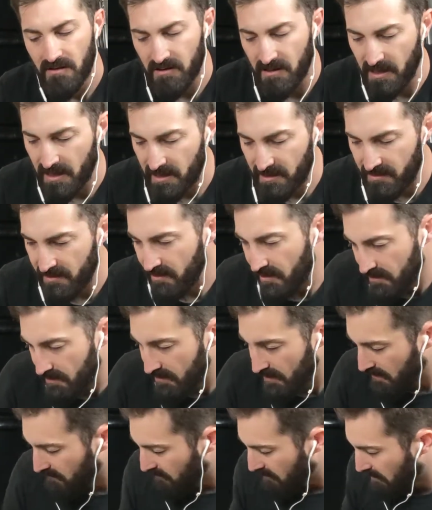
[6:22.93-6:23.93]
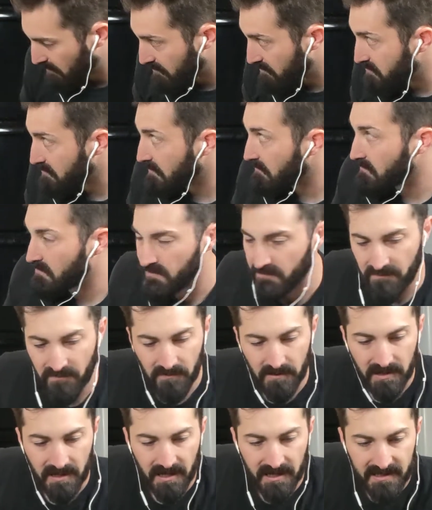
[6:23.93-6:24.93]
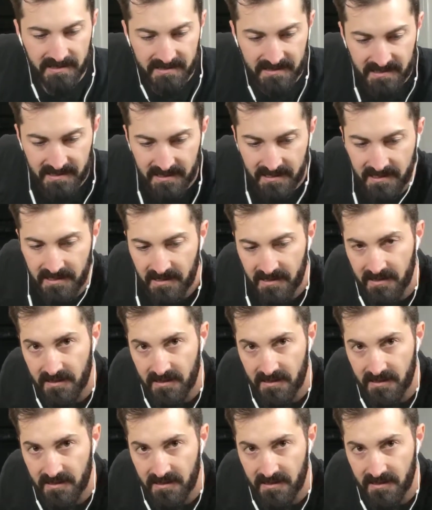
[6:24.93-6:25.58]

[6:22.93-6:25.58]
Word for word: Gotta take advantage of the free A C.